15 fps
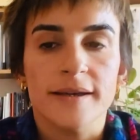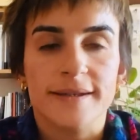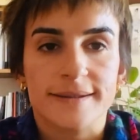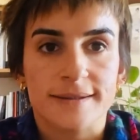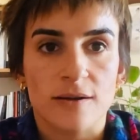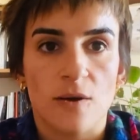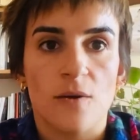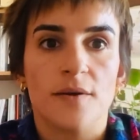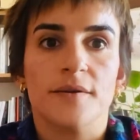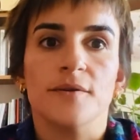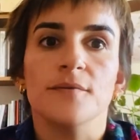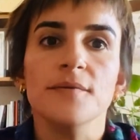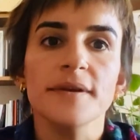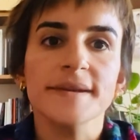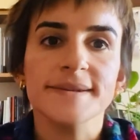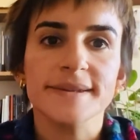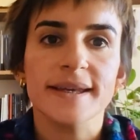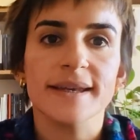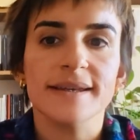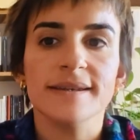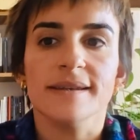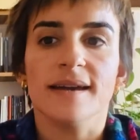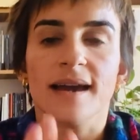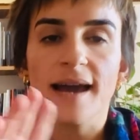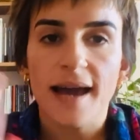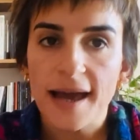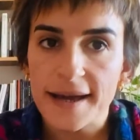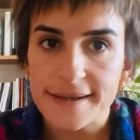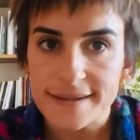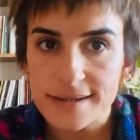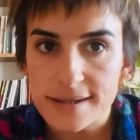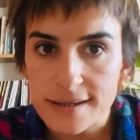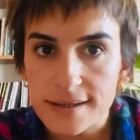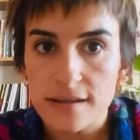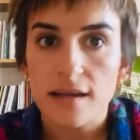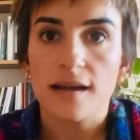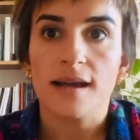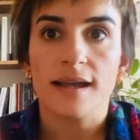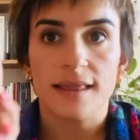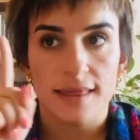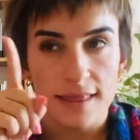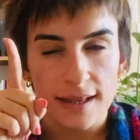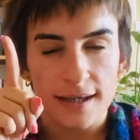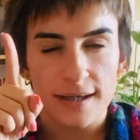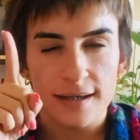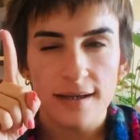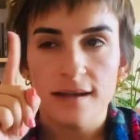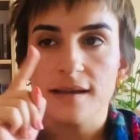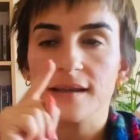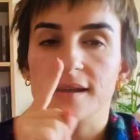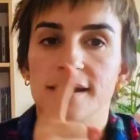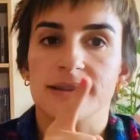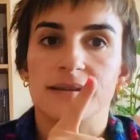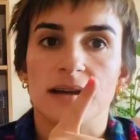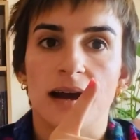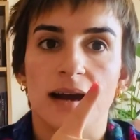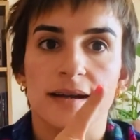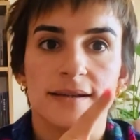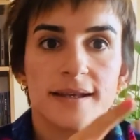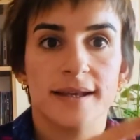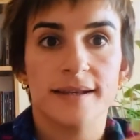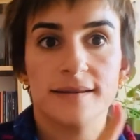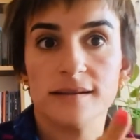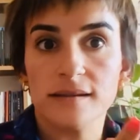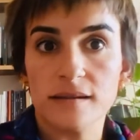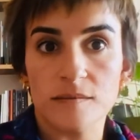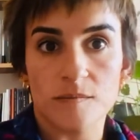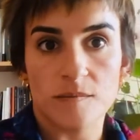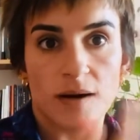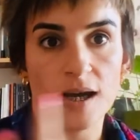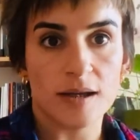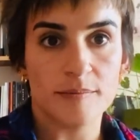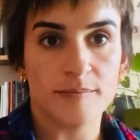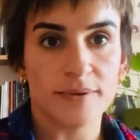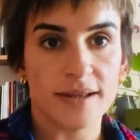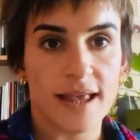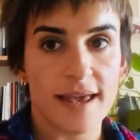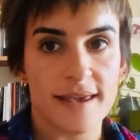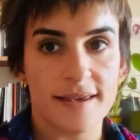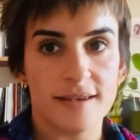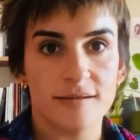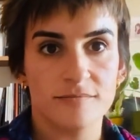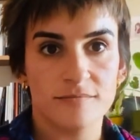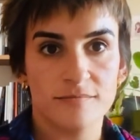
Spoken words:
So we say as le guitare dedim, I play